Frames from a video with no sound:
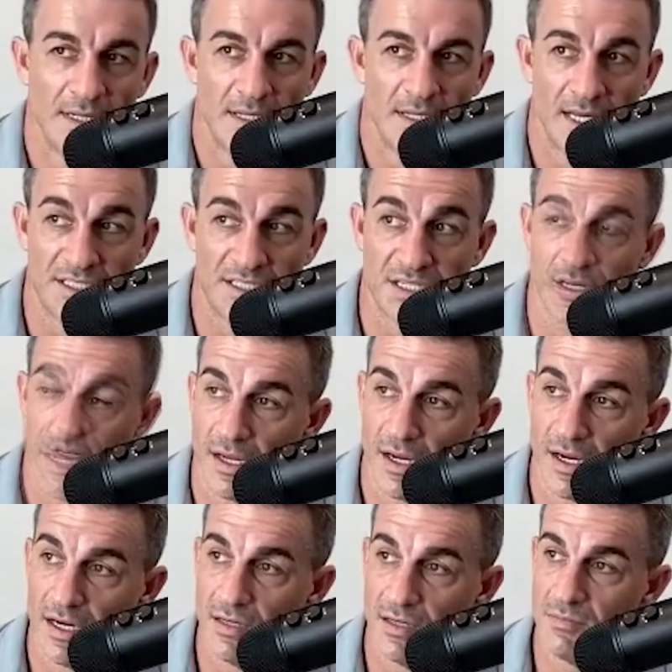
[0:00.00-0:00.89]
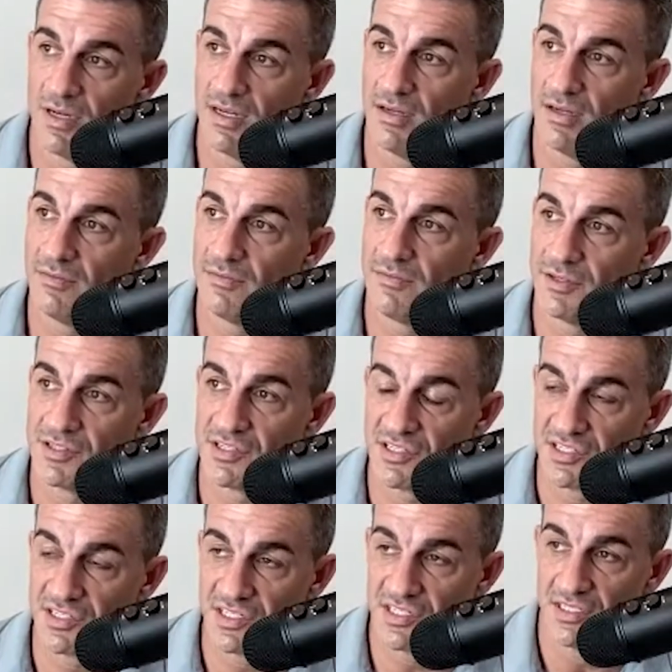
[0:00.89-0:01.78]
Actually, I hired my first
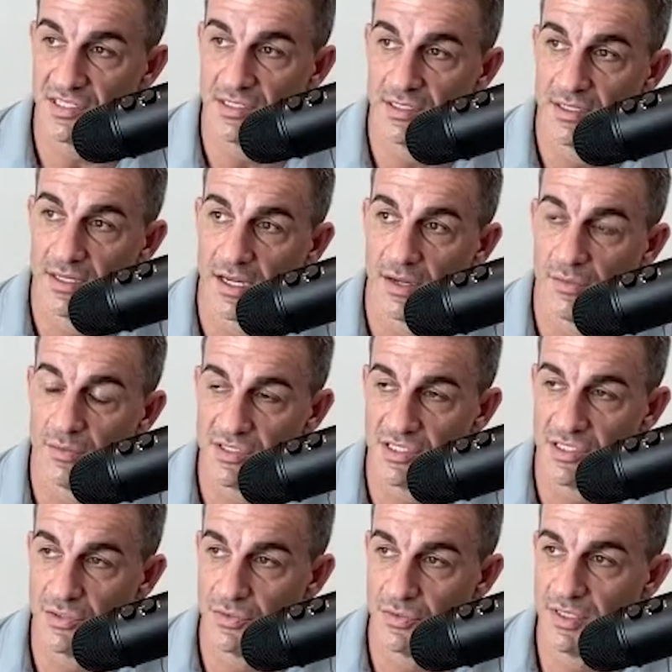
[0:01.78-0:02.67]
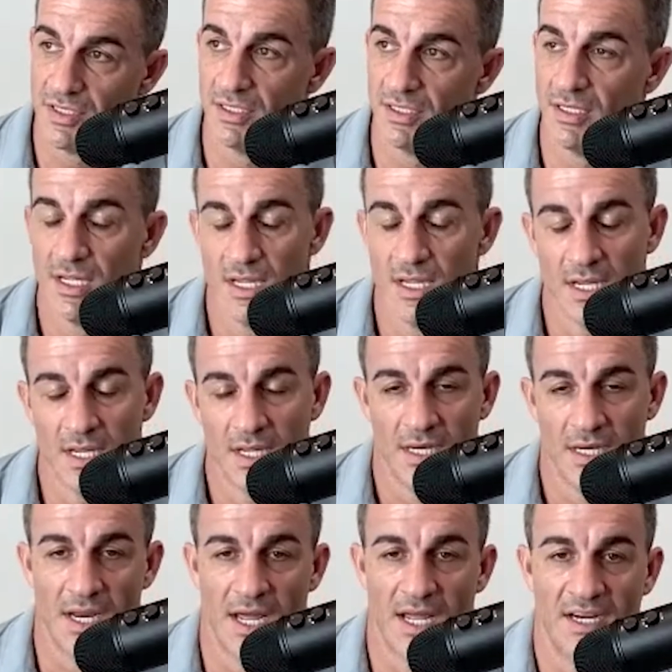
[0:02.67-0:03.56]
assistant. I was doing
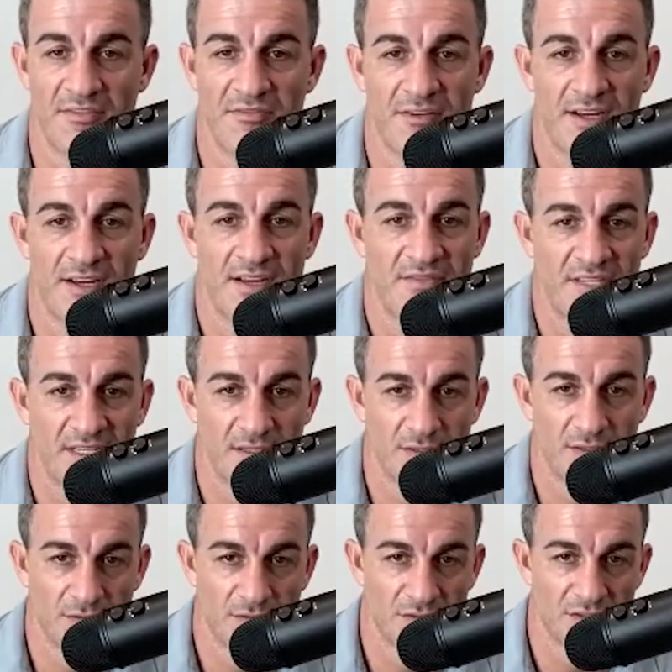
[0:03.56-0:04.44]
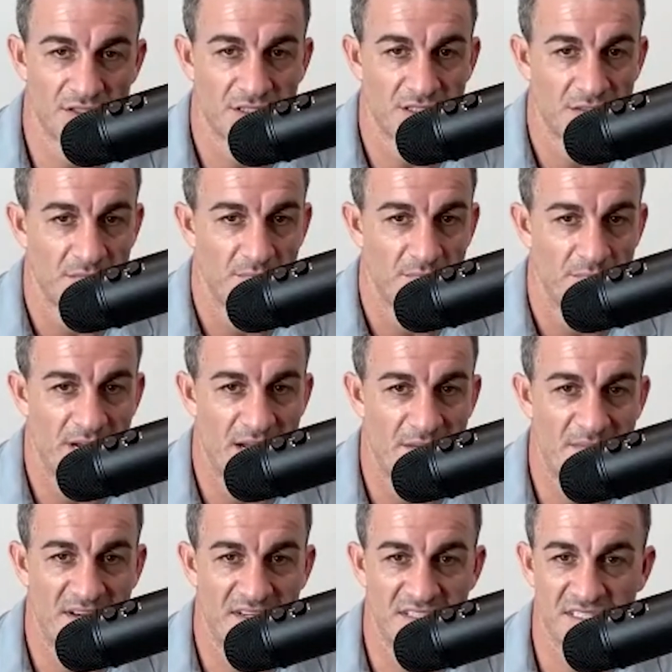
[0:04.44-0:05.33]
95 deals by
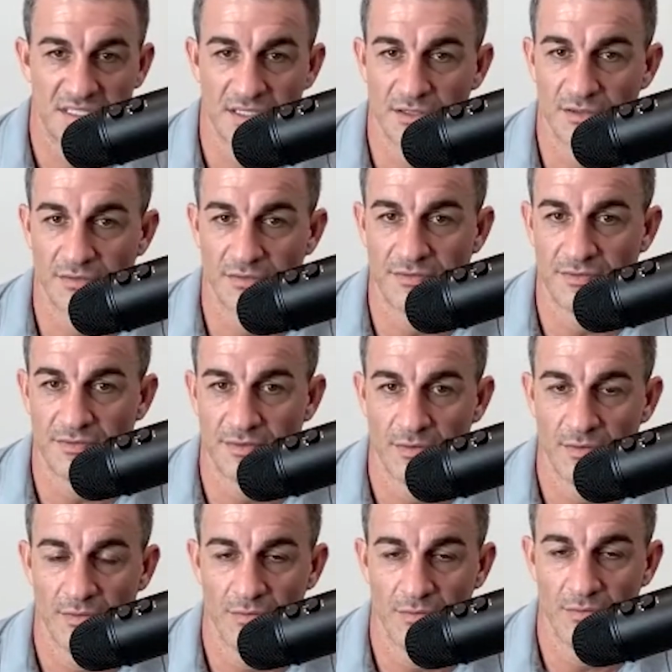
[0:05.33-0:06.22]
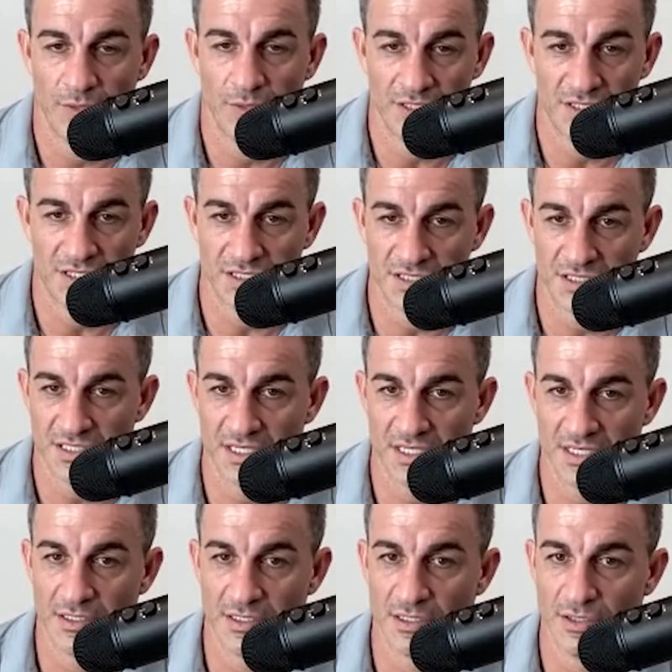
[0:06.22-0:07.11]
myself, which is
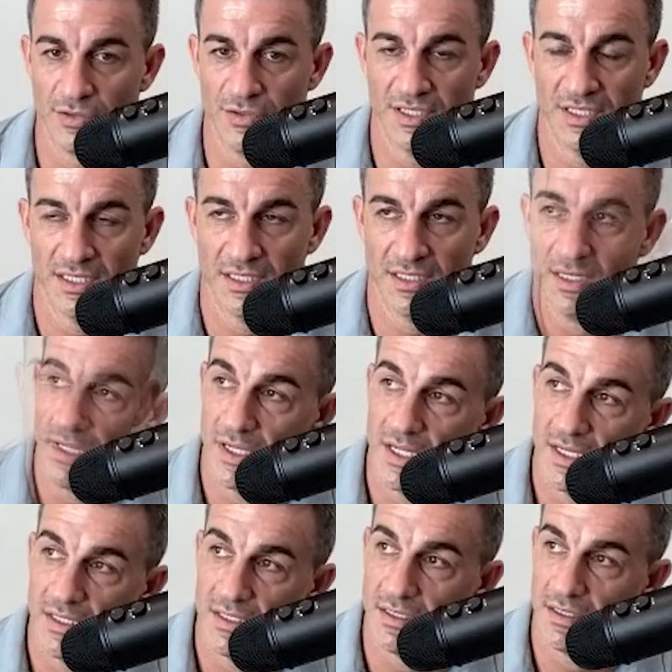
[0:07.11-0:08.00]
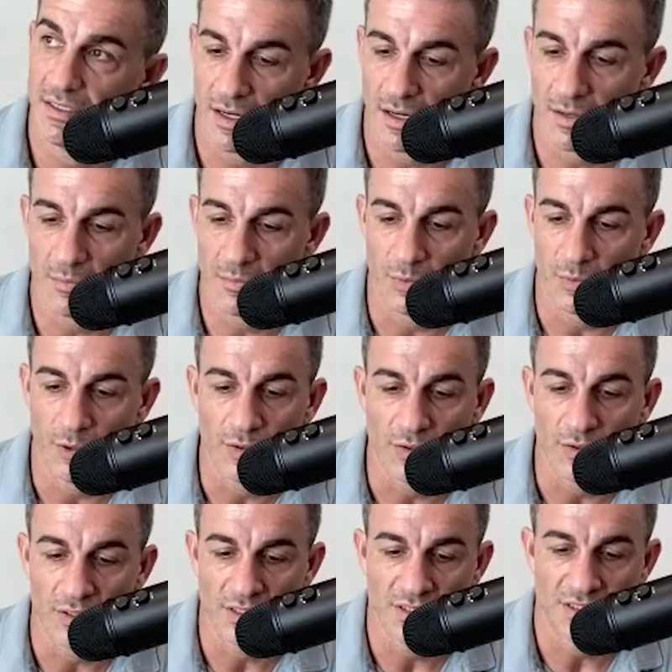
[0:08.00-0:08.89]
including, we had our
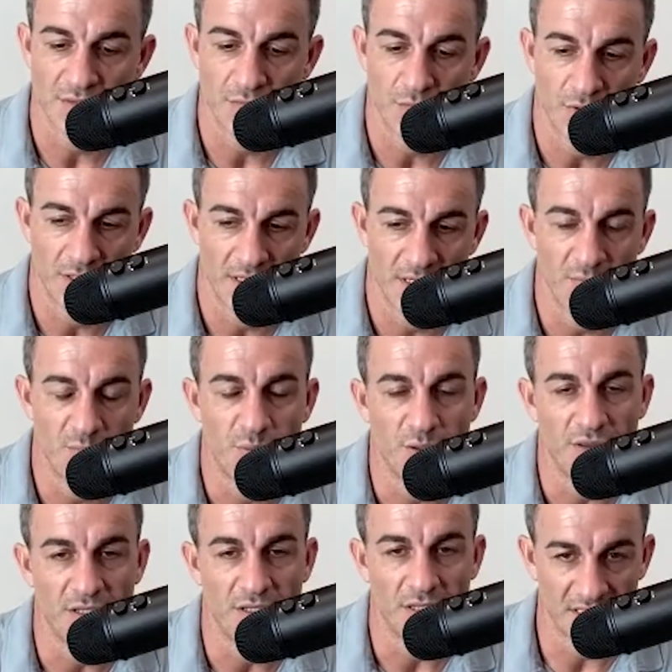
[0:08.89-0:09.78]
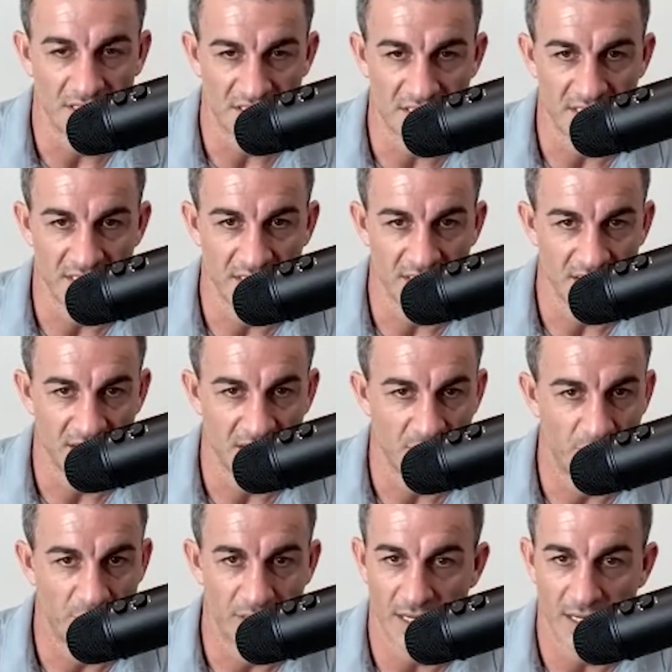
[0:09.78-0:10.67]
brokerage would input the listings,
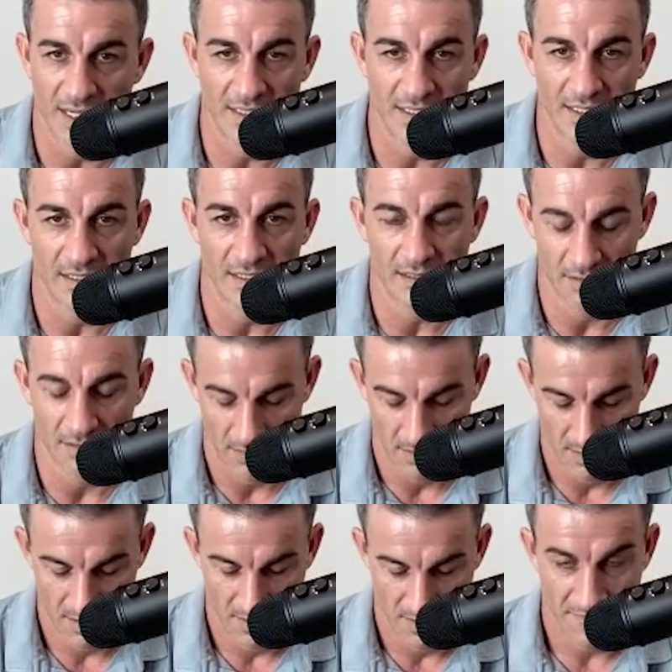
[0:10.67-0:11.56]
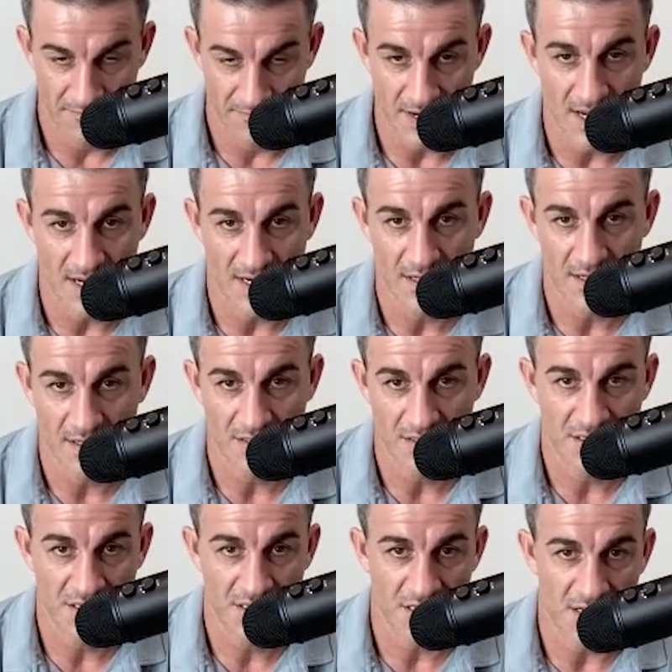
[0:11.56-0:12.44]
but I did
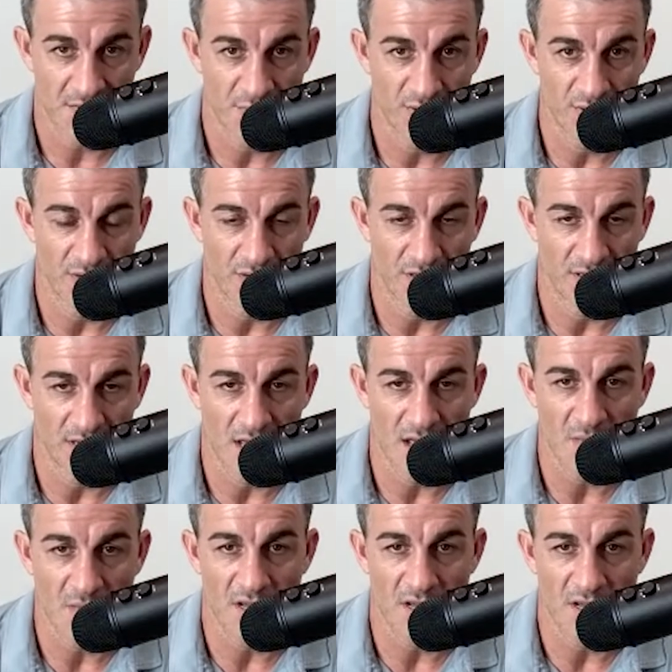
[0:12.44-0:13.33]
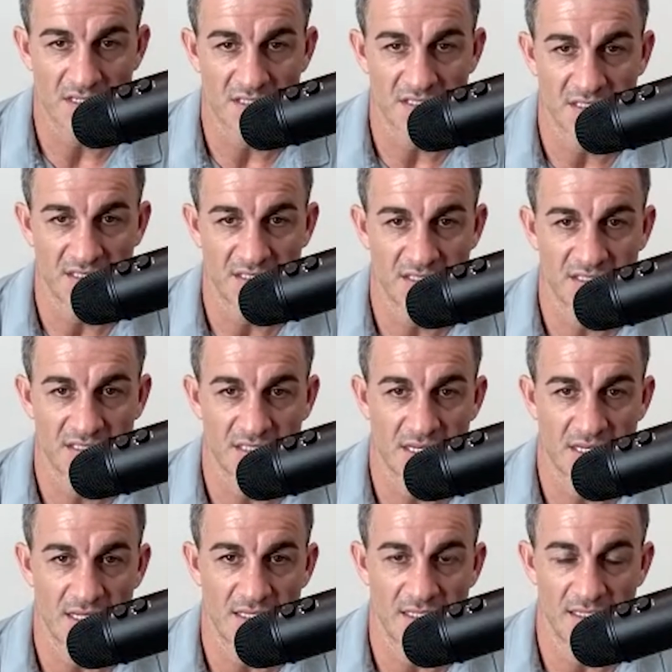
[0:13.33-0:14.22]
flyers. I put on lockboxes.
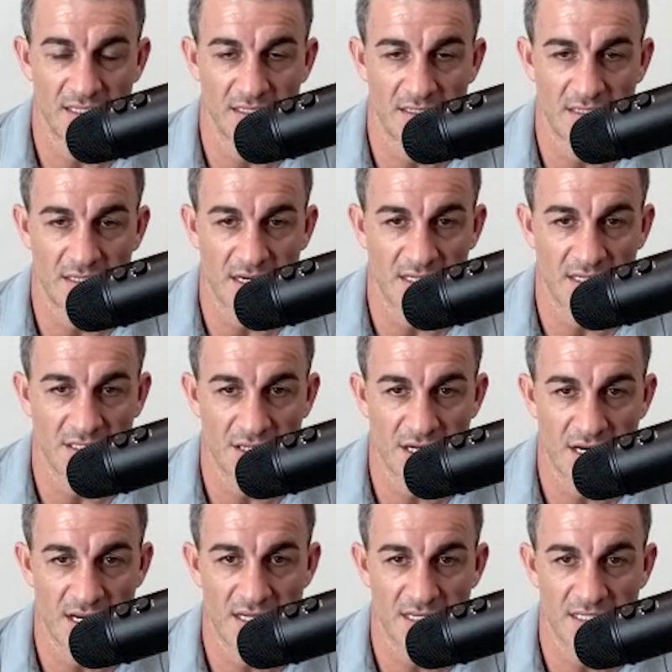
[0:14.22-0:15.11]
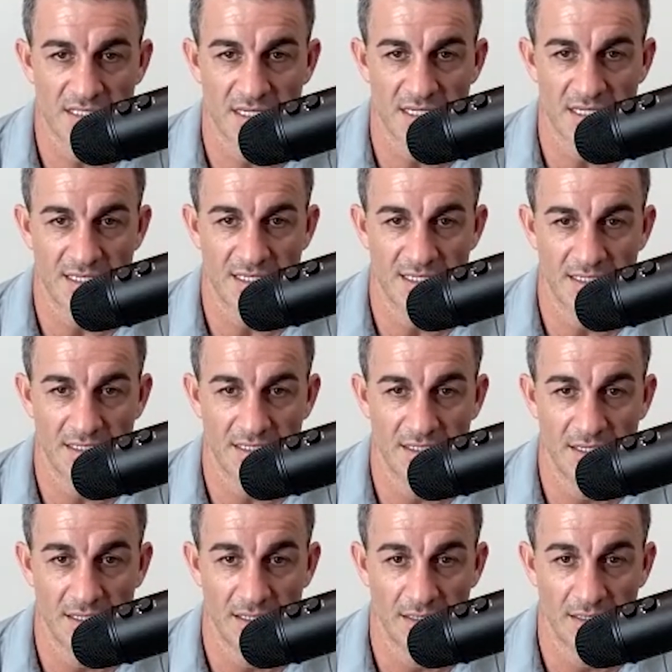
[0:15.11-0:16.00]
I did contracts. I did